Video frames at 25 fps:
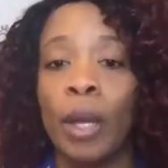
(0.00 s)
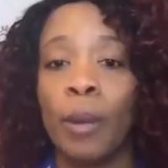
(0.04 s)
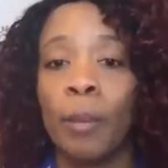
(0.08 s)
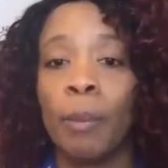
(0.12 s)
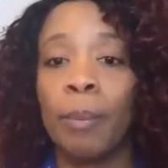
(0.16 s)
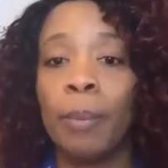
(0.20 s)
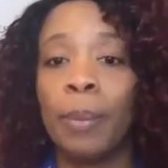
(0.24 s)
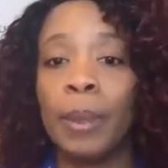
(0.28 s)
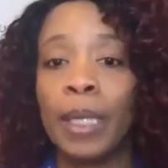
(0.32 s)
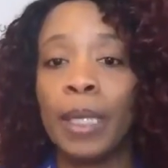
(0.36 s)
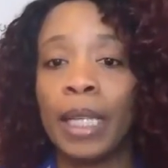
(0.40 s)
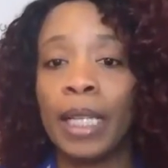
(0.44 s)

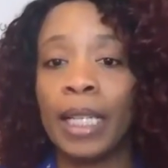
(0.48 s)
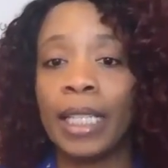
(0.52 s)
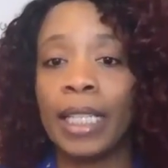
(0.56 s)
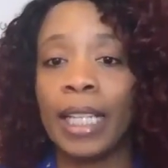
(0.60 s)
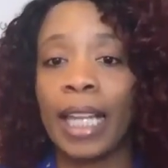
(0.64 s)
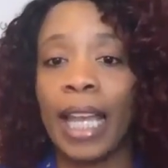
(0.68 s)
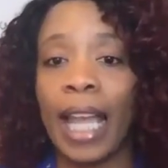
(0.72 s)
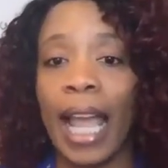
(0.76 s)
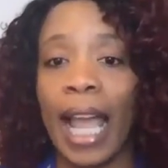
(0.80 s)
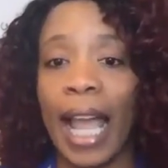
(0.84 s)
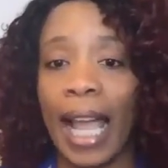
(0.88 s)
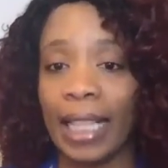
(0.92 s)
but
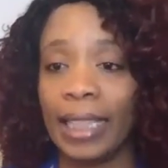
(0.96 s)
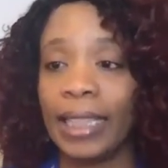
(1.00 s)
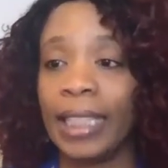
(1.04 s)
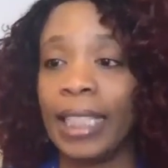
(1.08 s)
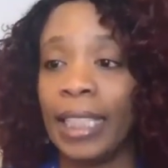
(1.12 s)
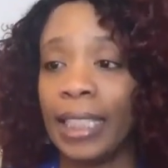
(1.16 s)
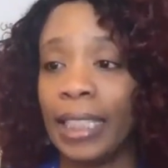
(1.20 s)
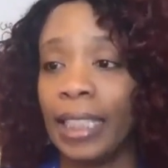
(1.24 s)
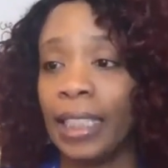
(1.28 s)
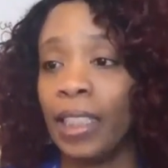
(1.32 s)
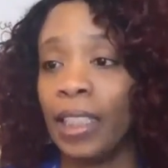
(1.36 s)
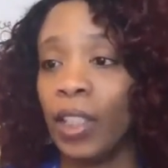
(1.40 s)
I
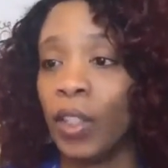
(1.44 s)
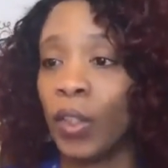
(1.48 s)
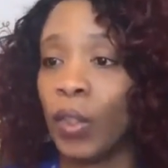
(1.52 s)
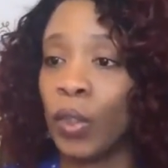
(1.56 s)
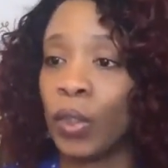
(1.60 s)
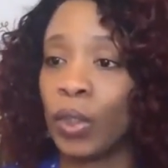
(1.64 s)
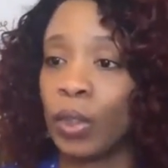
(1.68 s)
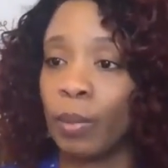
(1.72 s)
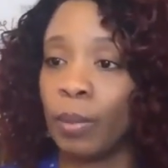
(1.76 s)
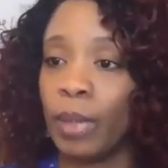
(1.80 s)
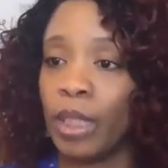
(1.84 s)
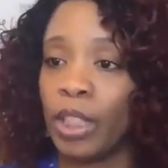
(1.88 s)
think it
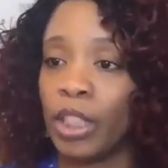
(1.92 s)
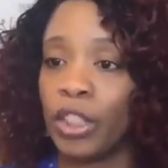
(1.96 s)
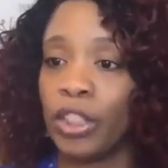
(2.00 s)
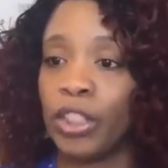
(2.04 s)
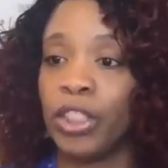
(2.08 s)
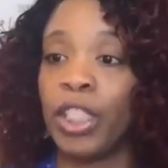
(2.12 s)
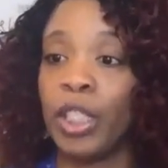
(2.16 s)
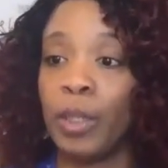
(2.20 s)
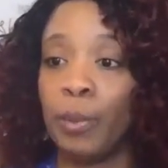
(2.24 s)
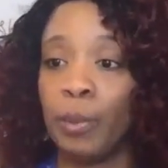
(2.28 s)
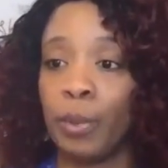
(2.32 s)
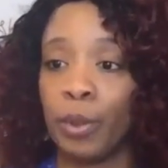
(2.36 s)
goes much
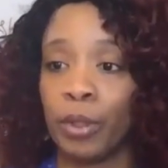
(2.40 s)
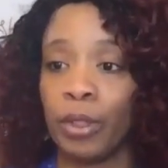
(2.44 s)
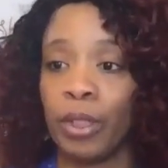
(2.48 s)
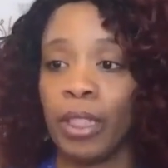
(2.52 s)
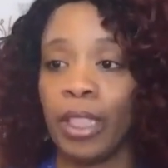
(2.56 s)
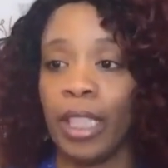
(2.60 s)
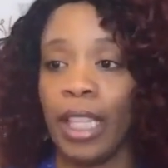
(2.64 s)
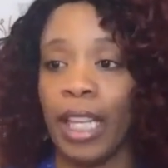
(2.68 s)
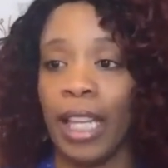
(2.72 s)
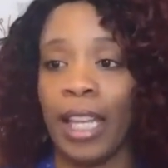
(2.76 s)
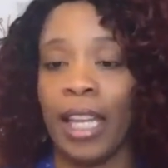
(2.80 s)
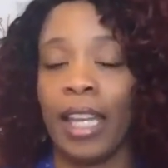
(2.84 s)
deeper
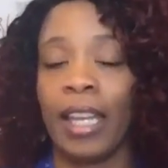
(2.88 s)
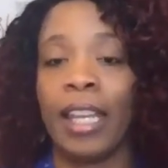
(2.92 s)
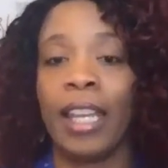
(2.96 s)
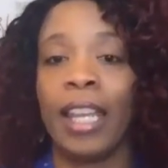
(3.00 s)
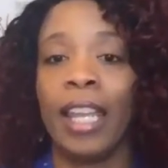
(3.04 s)
than that.